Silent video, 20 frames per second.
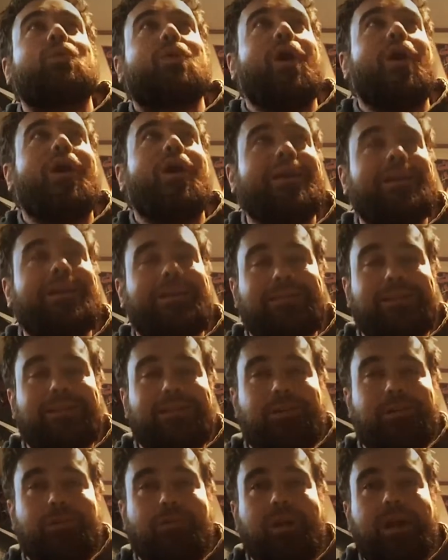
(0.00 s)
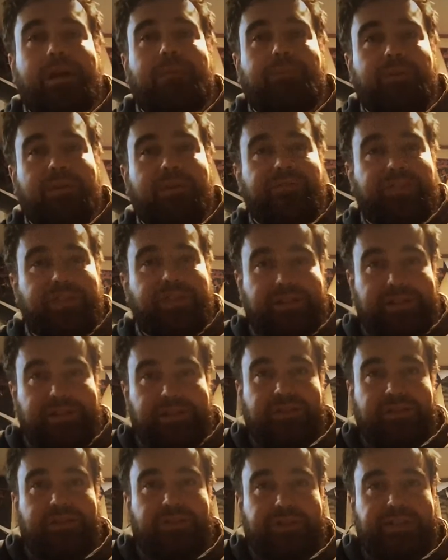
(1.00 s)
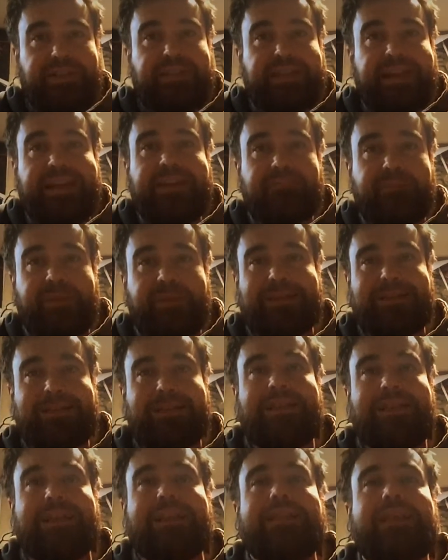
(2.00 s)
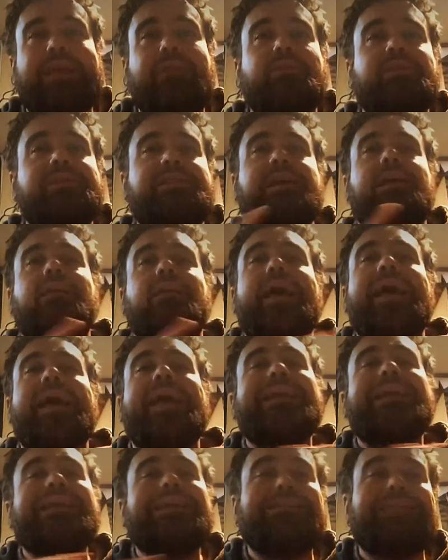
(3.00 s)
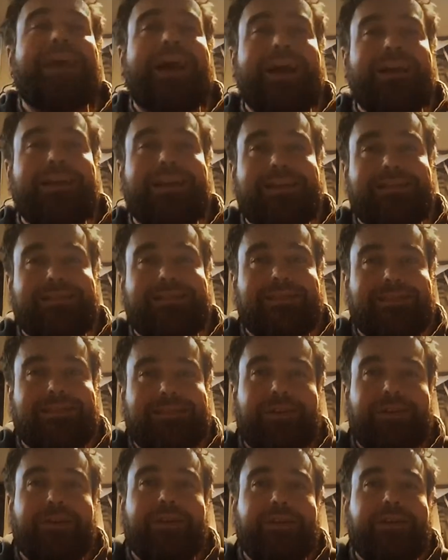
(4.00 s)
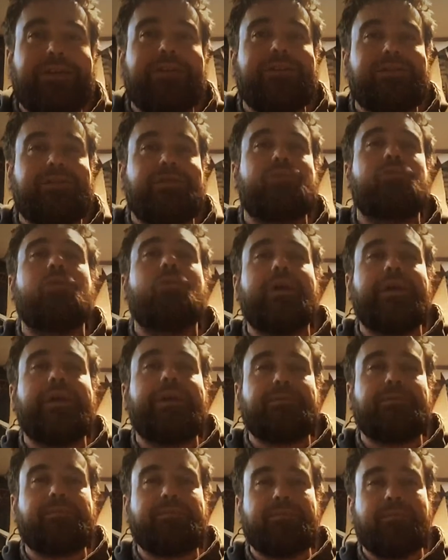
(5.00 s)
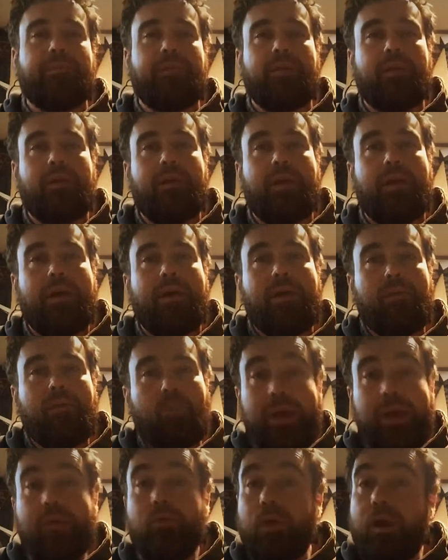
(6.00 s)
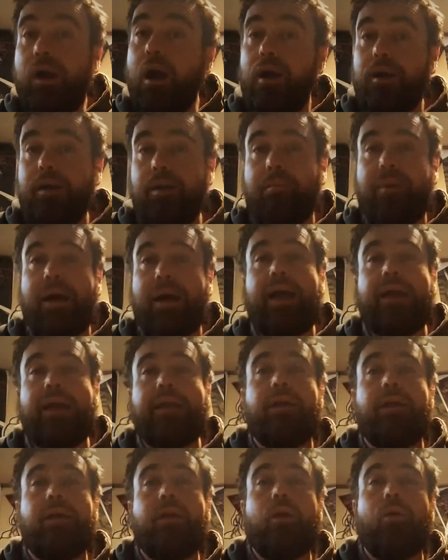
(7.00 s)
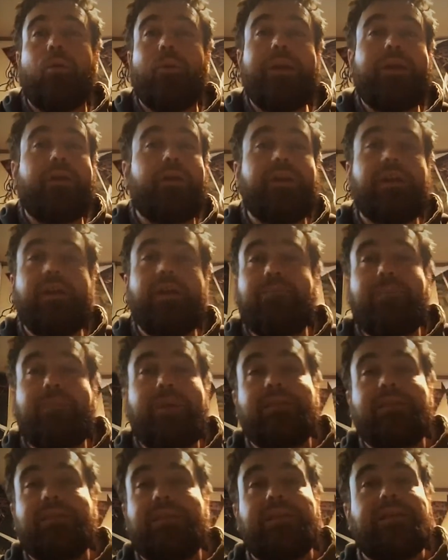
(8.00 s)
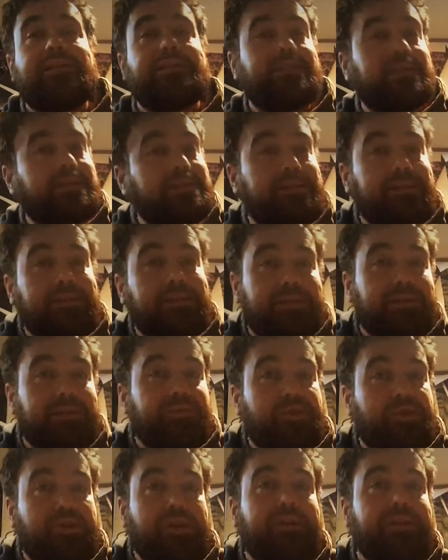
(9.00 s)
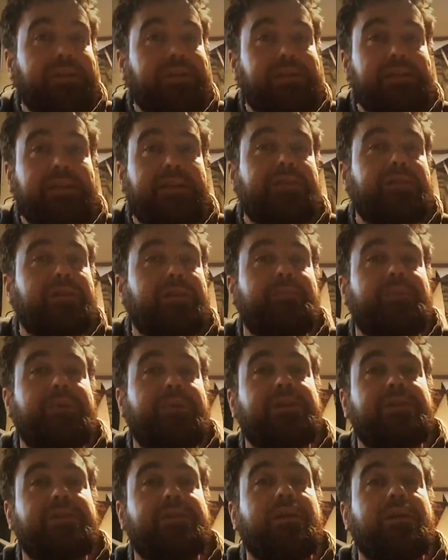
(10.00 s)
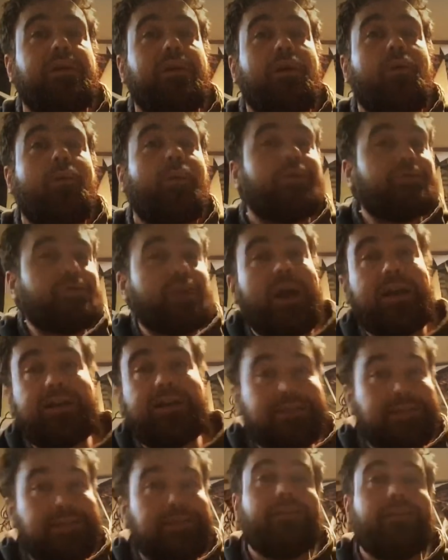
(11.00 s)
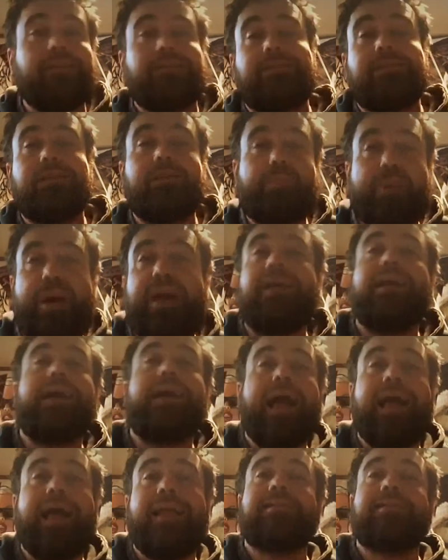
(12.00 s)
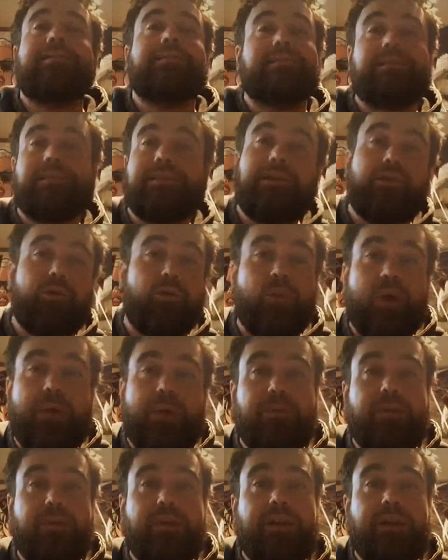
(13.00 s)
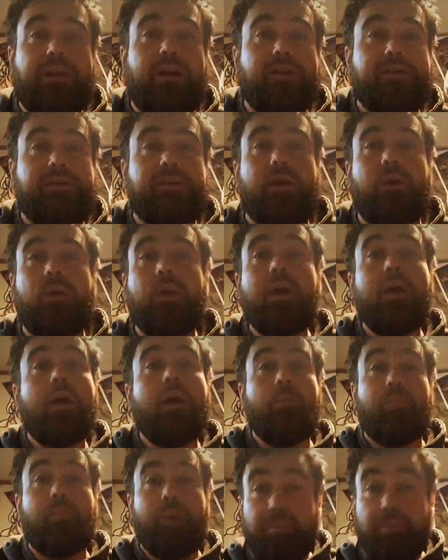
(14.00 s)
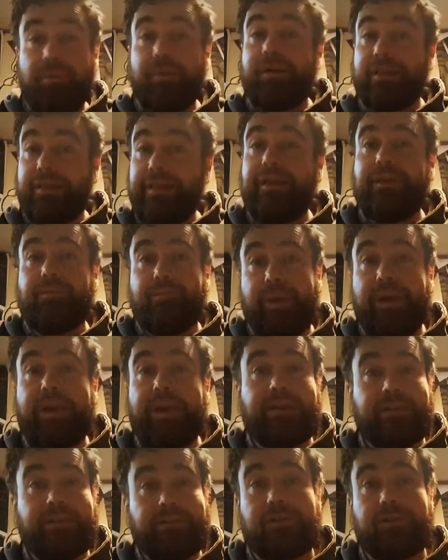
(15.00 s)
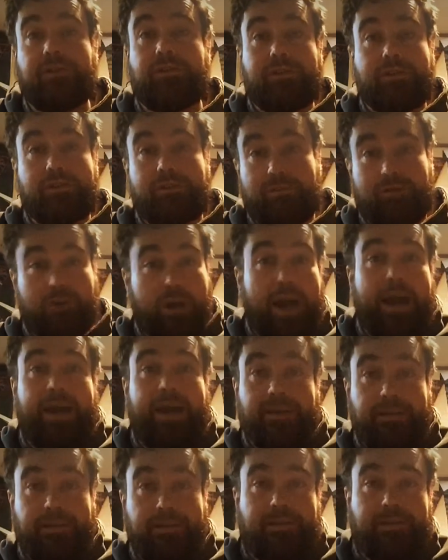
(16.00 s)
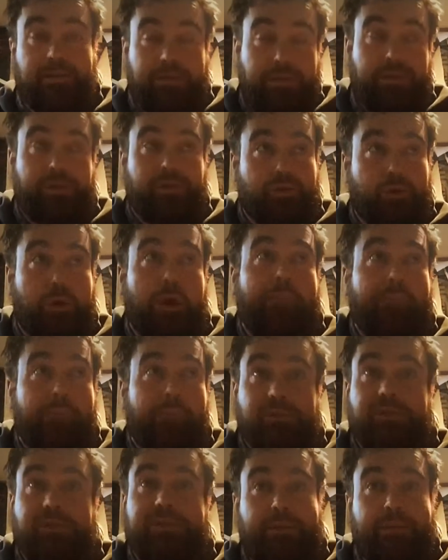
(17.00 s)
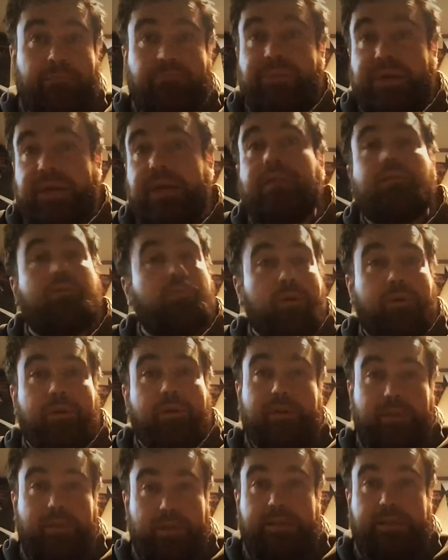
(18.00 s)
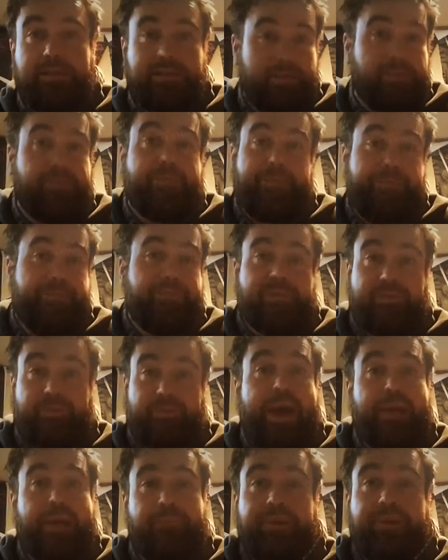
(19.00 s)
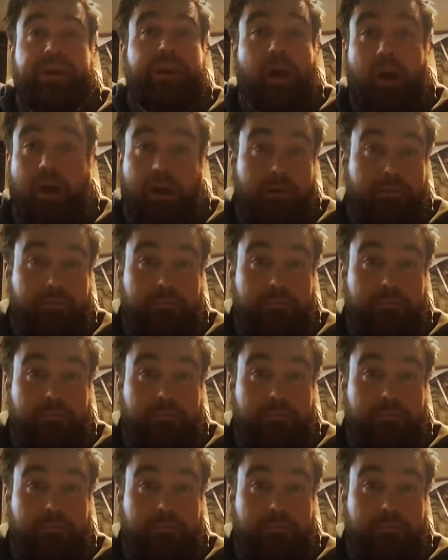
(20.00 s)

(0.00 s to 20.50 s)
caught in the grip of the scissor statement that they would tell any lie necessary to destroy it. And we were caught in a bind. We couldn't admit the existence of Shiri's scissor because we were trying to sell it to the Pentagon as a secret weapon, and also publicly admitting to trying to destroy Mozambique it's bad PR.